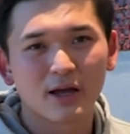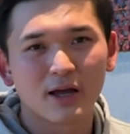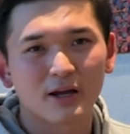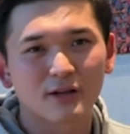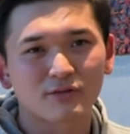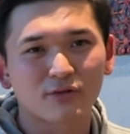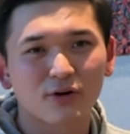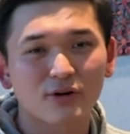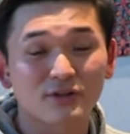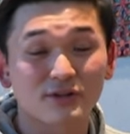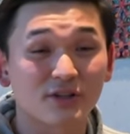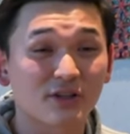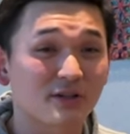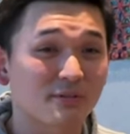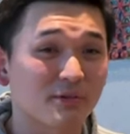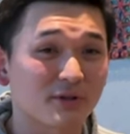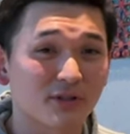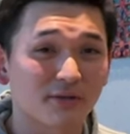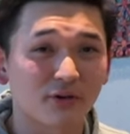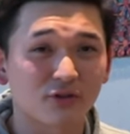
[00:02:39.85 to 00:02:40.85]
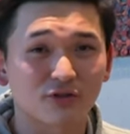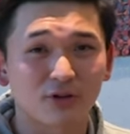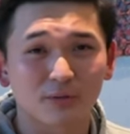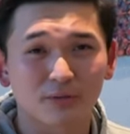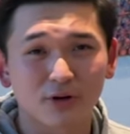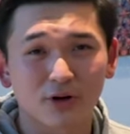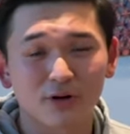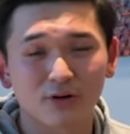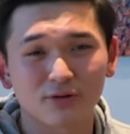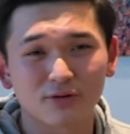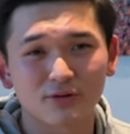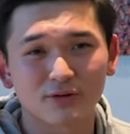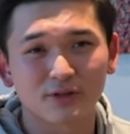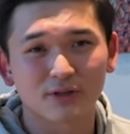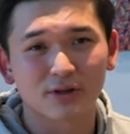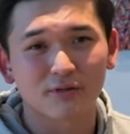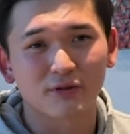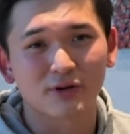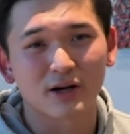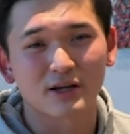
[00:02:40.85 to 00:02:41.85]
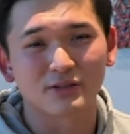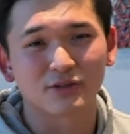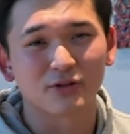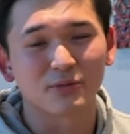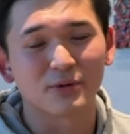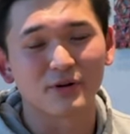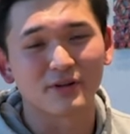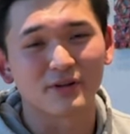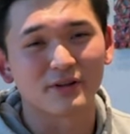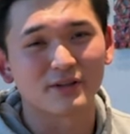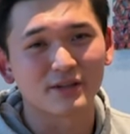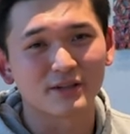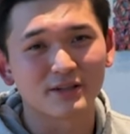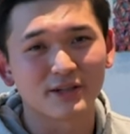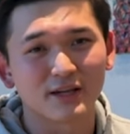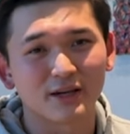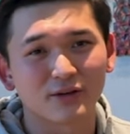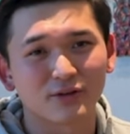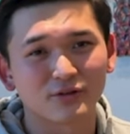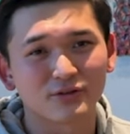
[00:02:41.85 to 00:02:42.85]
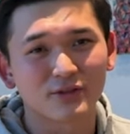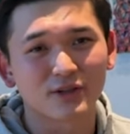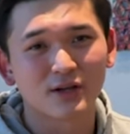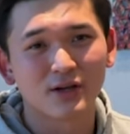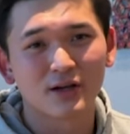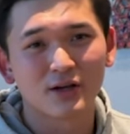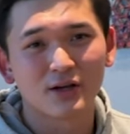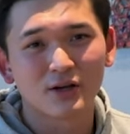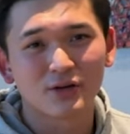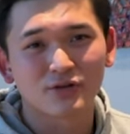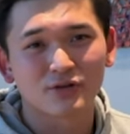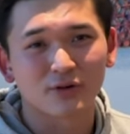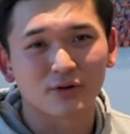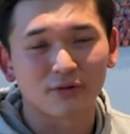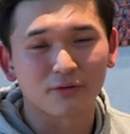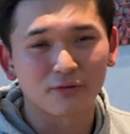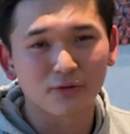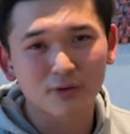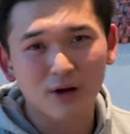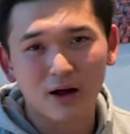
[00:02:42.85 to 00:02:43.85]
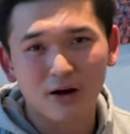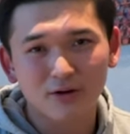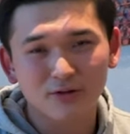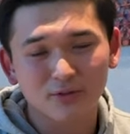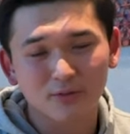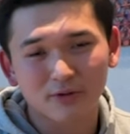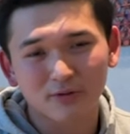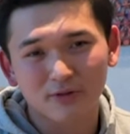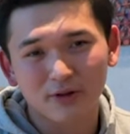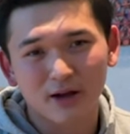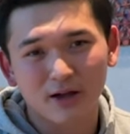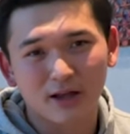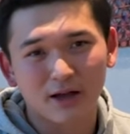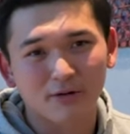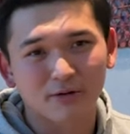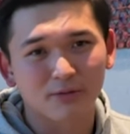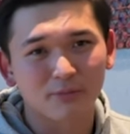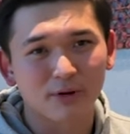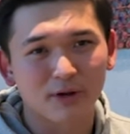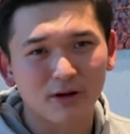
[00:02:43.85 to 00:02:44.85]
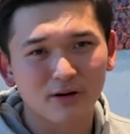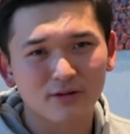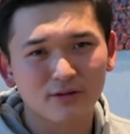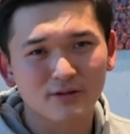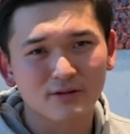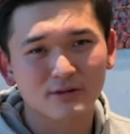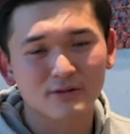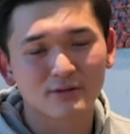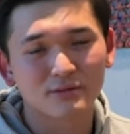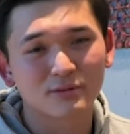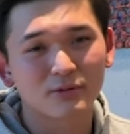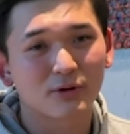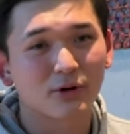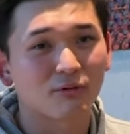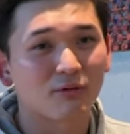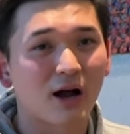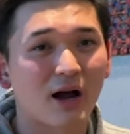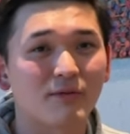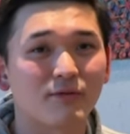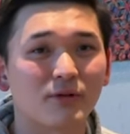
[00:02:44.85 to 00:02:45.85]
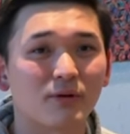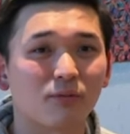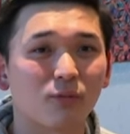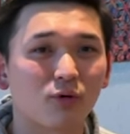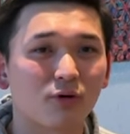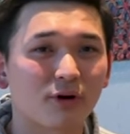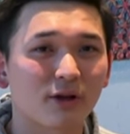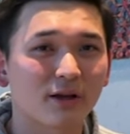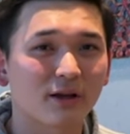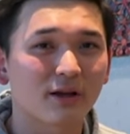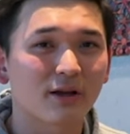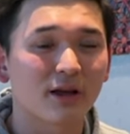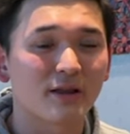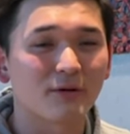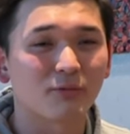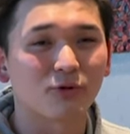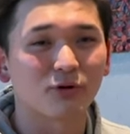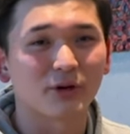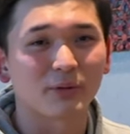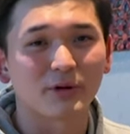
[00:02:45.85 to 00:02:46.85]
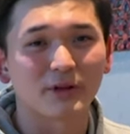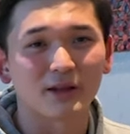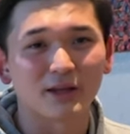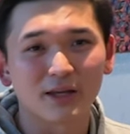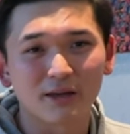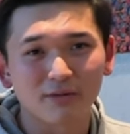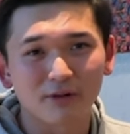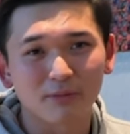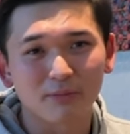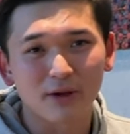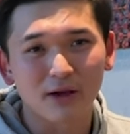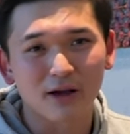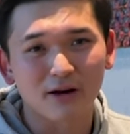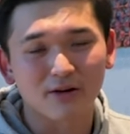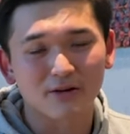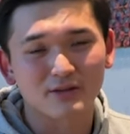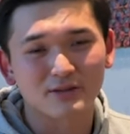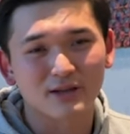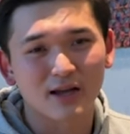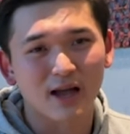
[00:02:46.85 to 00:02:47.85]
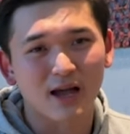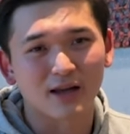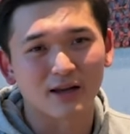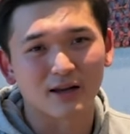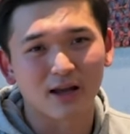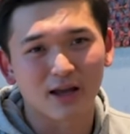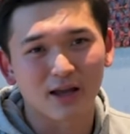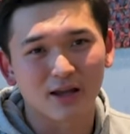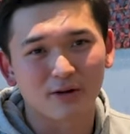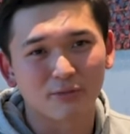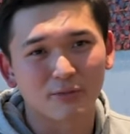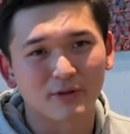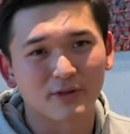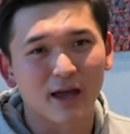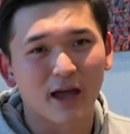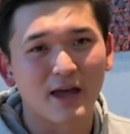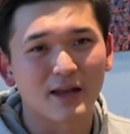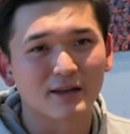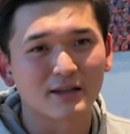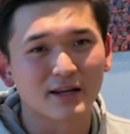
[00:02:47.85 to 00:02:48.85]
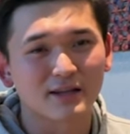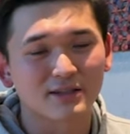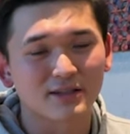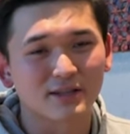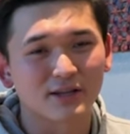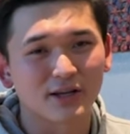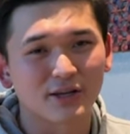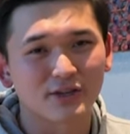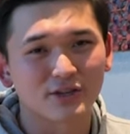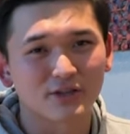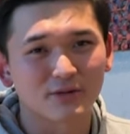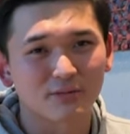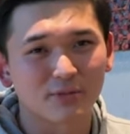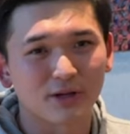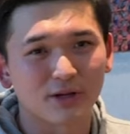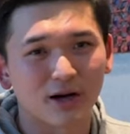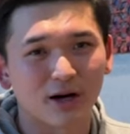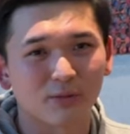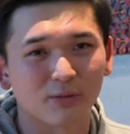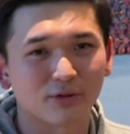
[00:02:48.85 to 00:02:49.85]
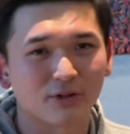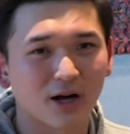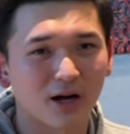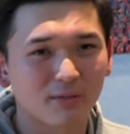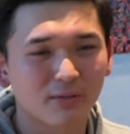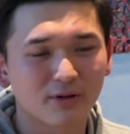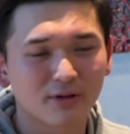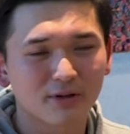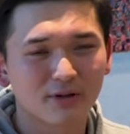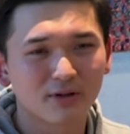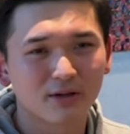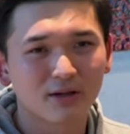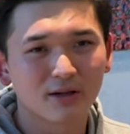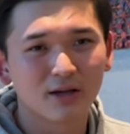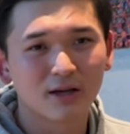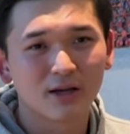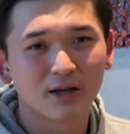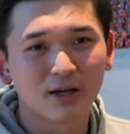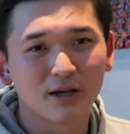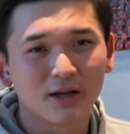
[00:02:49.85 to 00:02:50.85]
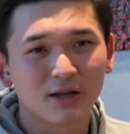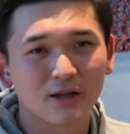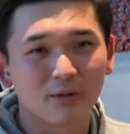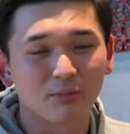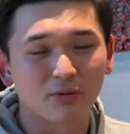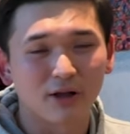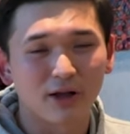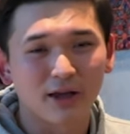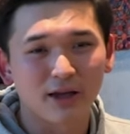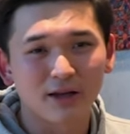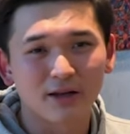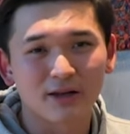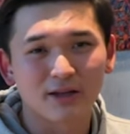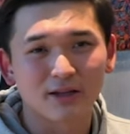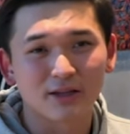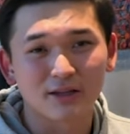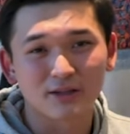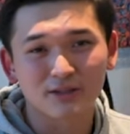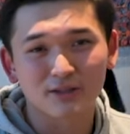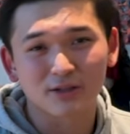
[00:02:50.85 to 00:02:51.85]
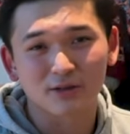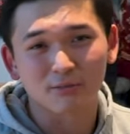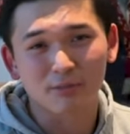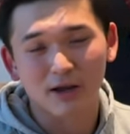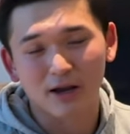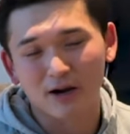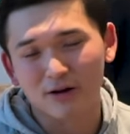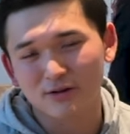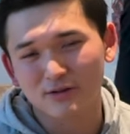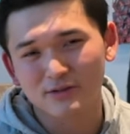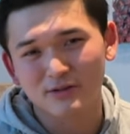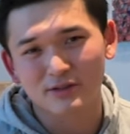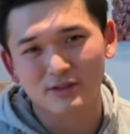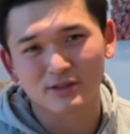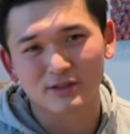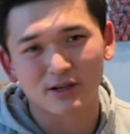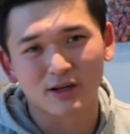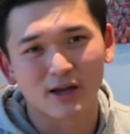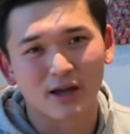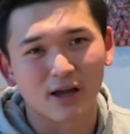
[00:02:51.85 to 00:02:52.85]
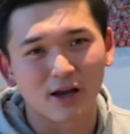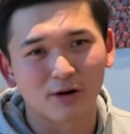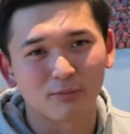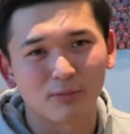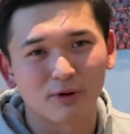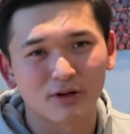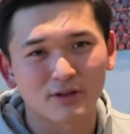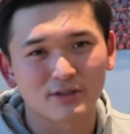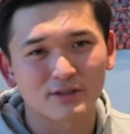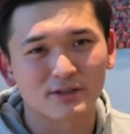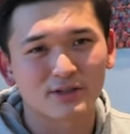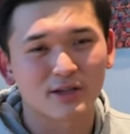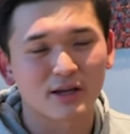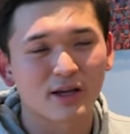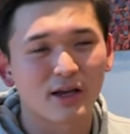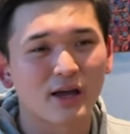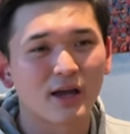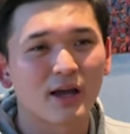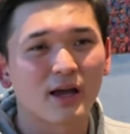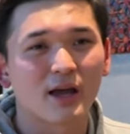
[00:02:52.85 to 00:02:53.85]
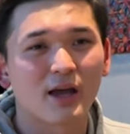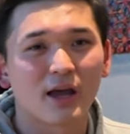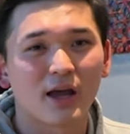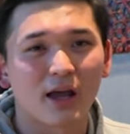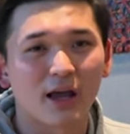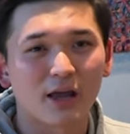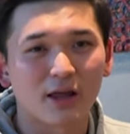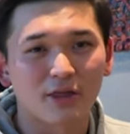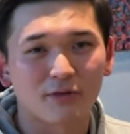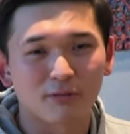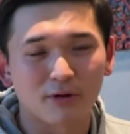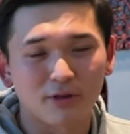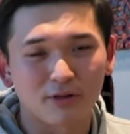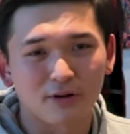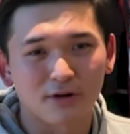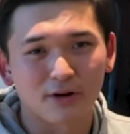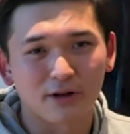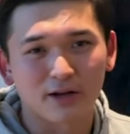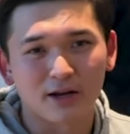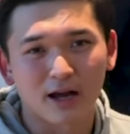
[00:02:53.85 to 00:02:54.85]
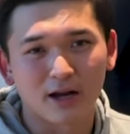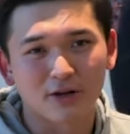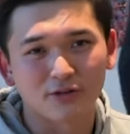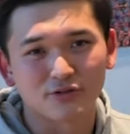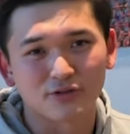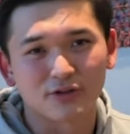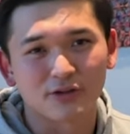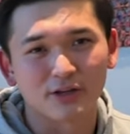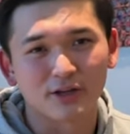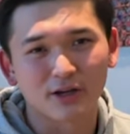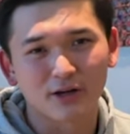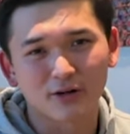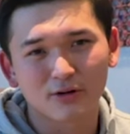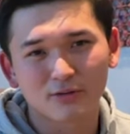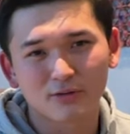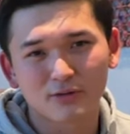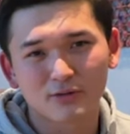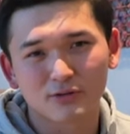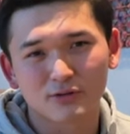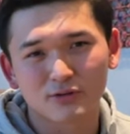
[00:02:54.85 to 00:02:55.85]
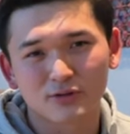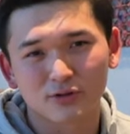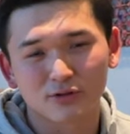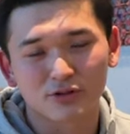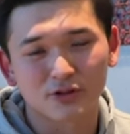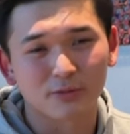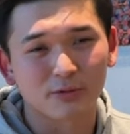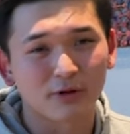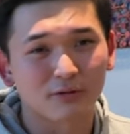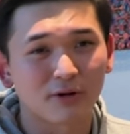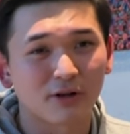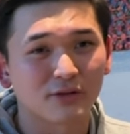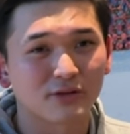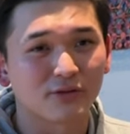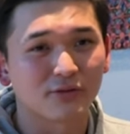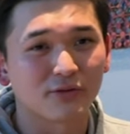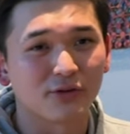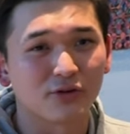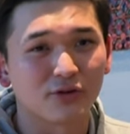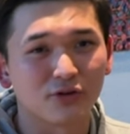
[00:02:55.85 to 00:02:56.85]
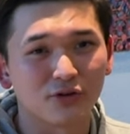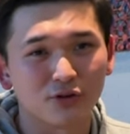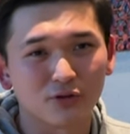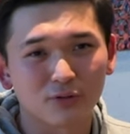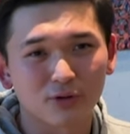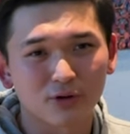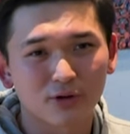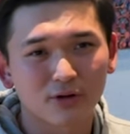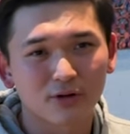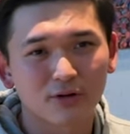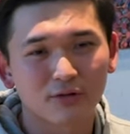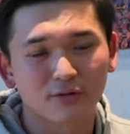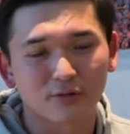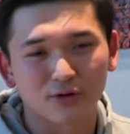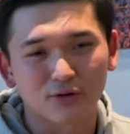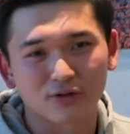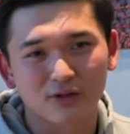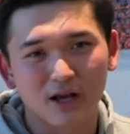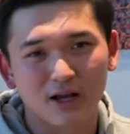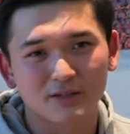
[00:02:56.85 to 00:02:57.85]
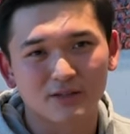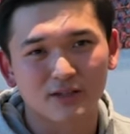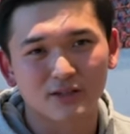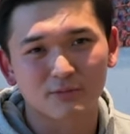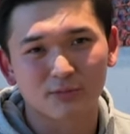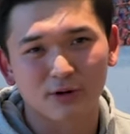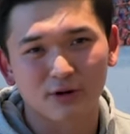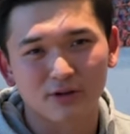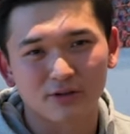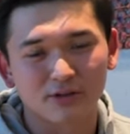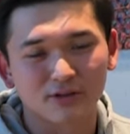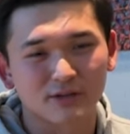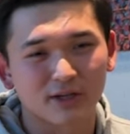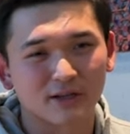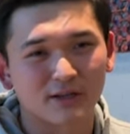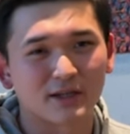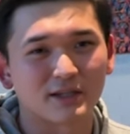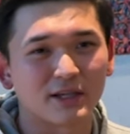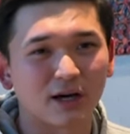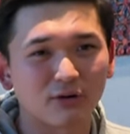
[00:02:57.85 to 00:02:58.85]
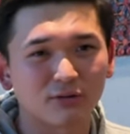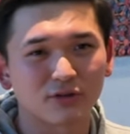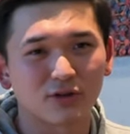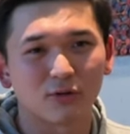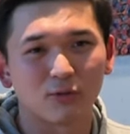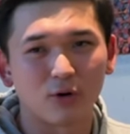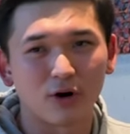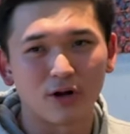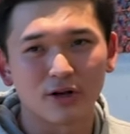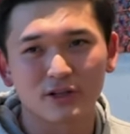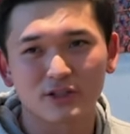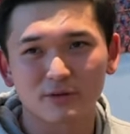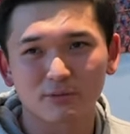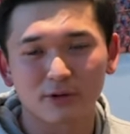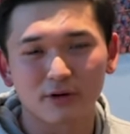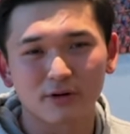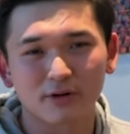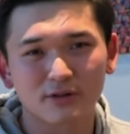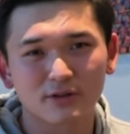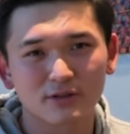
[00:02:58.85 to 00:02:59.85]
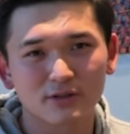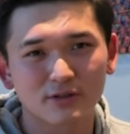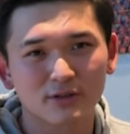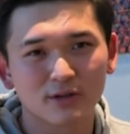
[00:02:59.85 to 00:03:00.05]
As far as this specific trip goes, give you guys a little bit of the details. So in a few hours, I'll be flying out to Paris, arrive in the morning, and then we're gonna be leaving Paris at night with the end destination being Abu Dhabi. The plane, at least to Paris, is an Airbus A330-900 Neo, so it should be a relatively newer first class experience. It's like the Delta One experience.